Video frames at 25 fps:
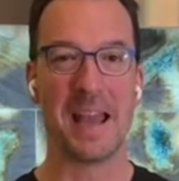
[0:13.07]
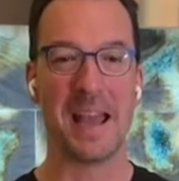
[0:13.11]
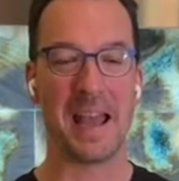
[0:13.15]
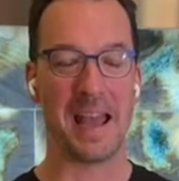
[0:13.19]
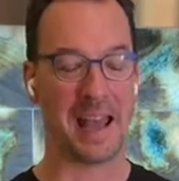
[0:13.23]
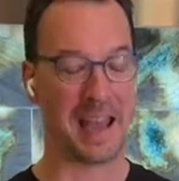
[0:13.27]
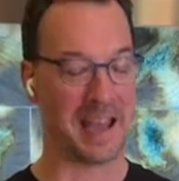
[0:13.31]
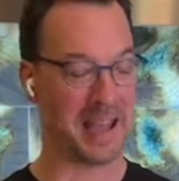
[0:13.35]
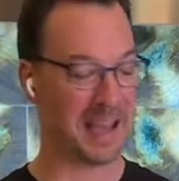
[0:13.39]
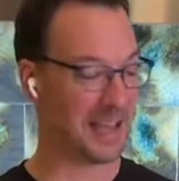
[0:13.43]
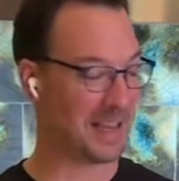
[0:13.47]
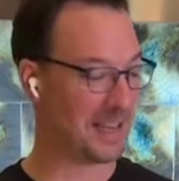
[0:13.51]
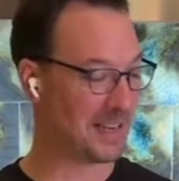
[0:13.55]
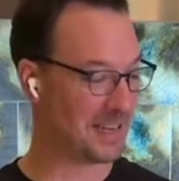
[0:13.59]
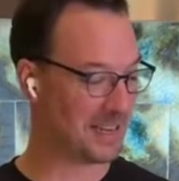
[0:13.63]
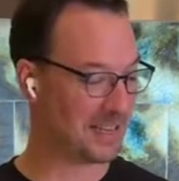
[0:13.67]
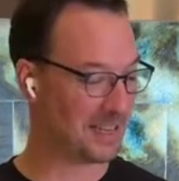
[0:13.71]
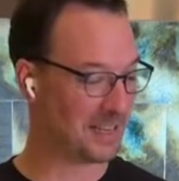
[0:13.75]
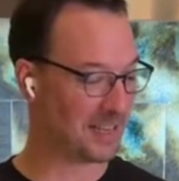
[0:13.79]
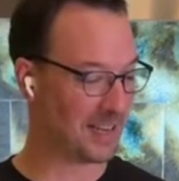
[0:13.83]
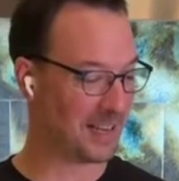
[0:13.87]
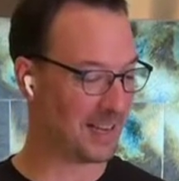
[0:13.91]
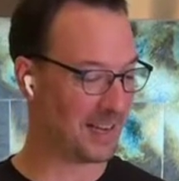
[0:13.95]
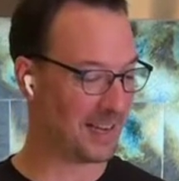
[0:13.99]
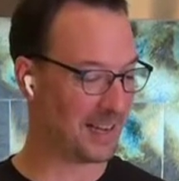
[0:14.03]
And
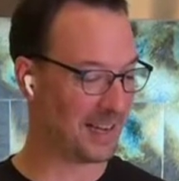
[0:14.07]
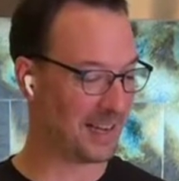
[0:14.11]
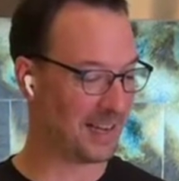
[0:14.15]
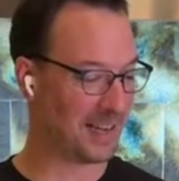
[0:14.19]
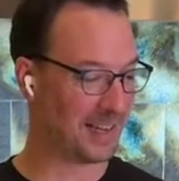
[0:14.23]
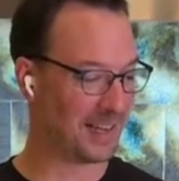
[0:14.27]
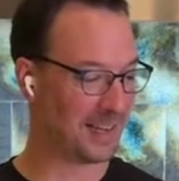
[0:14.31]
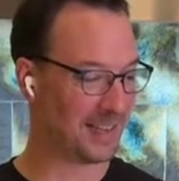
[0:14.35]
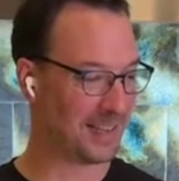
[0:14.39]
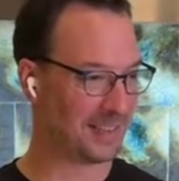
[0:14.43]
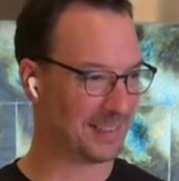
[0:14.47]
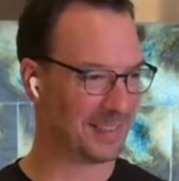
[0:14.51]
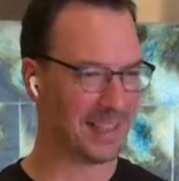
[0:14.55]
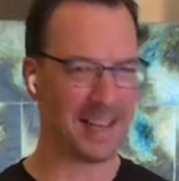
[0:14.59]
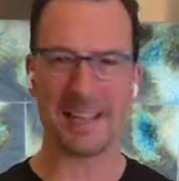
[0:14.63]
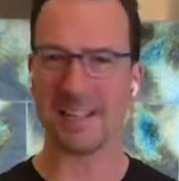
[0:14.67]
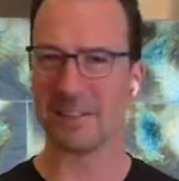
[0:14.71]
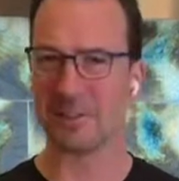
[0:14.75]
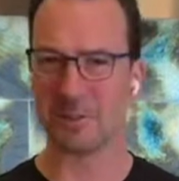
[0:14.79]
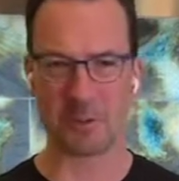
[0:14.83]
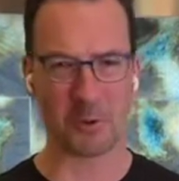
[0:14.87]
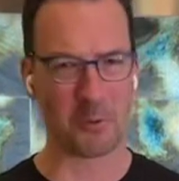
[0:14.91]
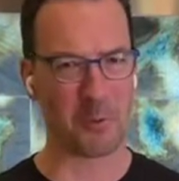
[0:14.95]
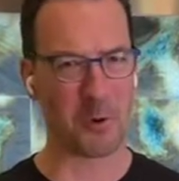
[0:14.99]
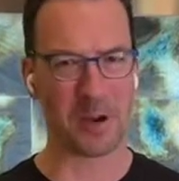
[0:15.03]
yeah,
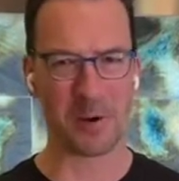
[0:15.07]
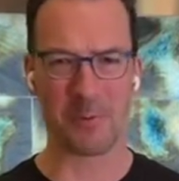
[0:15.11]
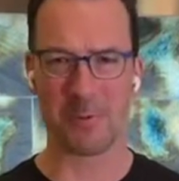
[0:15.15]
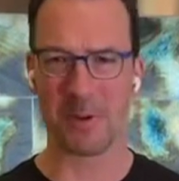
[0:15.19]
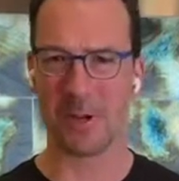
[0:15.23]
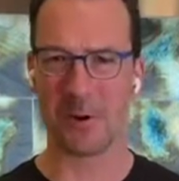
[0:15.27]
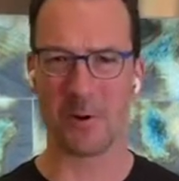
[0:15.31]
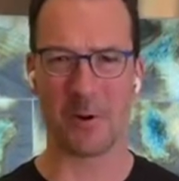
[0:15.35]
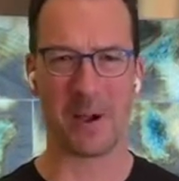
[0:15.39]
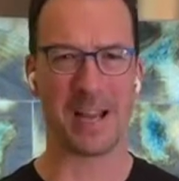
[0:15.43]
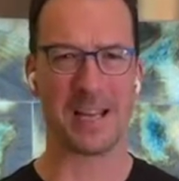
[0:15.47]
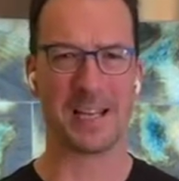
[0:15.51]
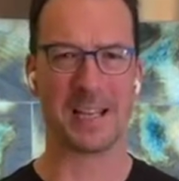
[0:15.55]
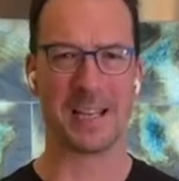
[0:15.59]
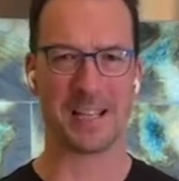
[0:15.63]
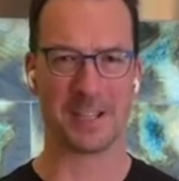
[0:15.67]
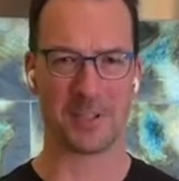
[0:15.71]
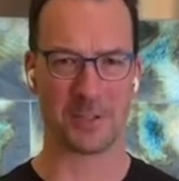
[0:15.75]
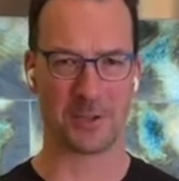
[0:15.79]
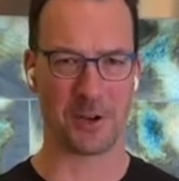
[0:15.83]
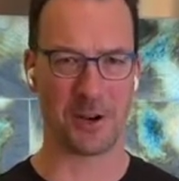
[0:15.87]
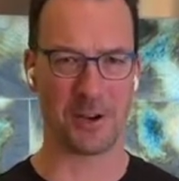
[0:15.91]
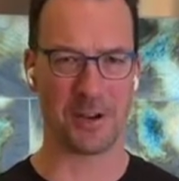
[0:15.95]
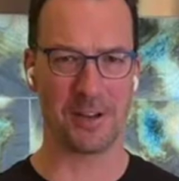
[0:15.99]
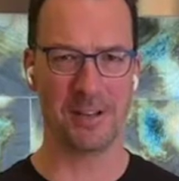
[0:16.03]
so why don't we go ahead and get
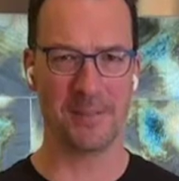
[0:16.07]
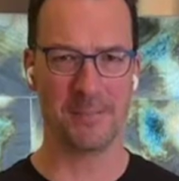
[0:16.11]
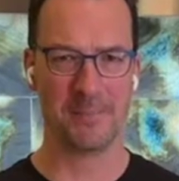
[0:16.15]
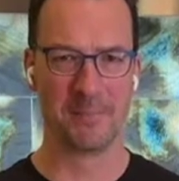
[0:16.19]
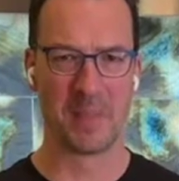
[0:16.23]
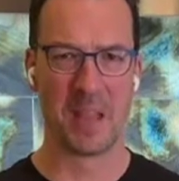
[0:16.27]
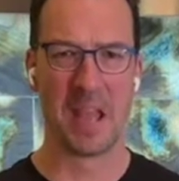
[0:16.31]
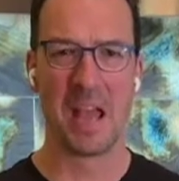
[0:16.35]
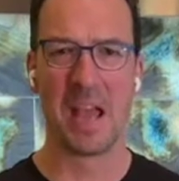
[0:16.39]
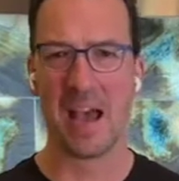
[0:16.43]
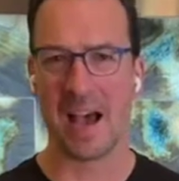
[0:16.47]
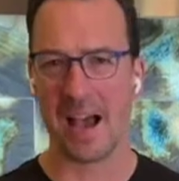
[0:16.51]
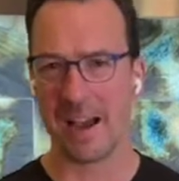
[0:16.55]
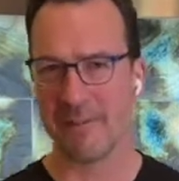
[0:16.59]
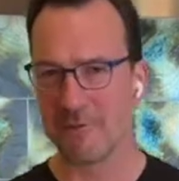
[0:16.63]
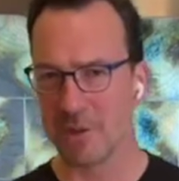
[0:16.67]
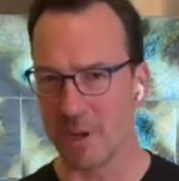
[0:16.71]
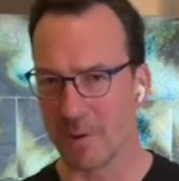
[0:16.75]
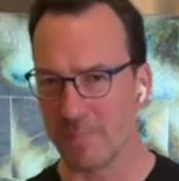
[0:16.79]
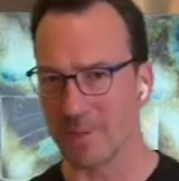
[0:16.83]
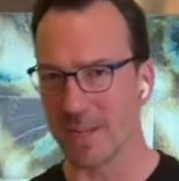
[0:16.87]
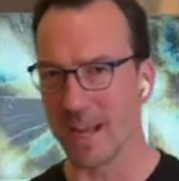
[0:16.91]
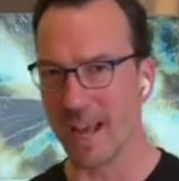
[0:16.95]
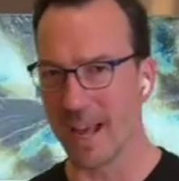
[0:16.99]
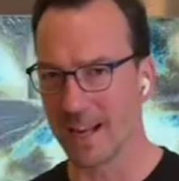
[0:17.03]
started? I've
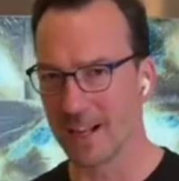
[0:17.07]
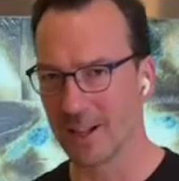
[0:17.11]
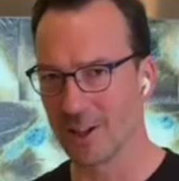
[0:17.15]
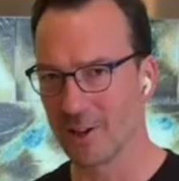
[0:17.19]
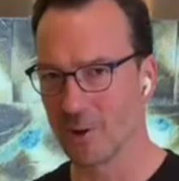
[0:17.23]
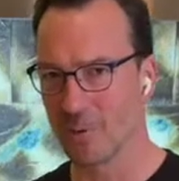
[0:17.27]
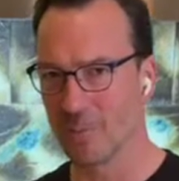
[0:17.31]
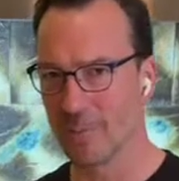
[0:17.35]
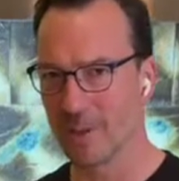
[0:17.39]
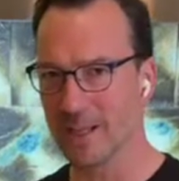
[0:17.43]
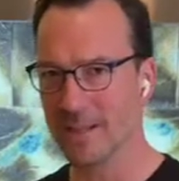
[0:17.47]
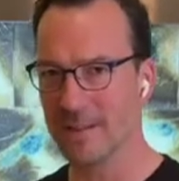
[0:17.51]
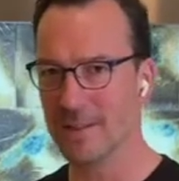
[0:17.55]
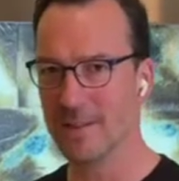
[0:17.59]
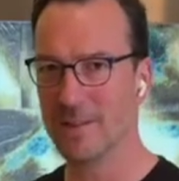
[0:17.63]
jumped ahead a little bit.